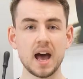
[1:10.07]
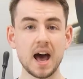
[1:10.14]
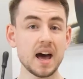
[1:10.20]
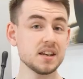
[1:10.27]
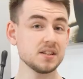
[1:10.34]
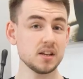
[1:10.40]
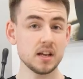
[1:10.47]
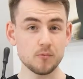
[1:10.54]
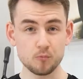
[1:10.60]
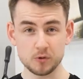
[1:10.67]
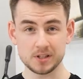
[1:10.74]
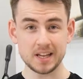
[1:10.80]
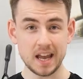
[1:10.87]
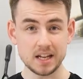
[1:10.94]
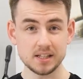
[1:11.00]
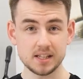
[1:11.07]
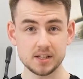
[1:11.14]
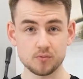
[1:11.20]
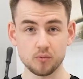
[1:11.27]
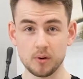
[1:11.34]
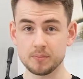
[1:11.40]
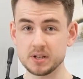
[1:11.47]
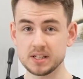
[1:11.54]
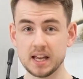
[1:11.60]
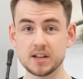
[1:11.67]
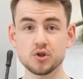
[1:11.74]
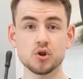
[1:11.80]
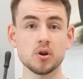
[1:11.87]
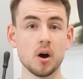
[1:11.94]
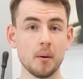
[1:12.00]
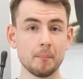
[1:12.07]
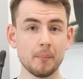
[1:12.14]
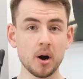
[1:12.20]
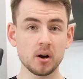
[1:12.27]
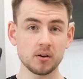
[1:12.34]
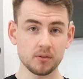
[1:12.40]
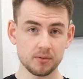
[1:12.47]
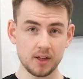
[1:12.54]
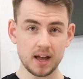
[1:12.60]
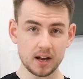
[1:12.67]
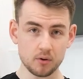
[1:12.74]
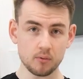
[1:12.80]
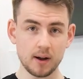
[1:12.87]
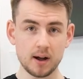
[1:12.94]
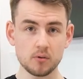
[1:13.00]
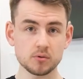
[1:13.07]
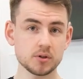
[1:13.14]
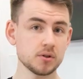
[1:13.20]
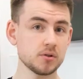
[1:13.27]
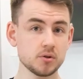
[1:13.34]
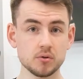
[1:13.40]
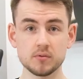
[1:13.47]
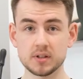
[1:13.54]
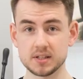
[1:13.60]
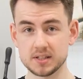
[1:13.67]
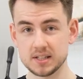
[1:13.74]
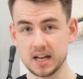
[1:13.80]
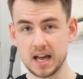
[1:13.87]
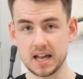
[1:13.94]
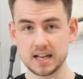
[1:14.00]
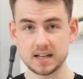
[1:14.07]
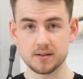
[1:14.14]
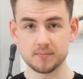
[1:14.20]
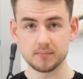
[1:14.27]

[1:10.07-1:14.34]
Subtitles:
and it retains its reputation among that crowd to this day.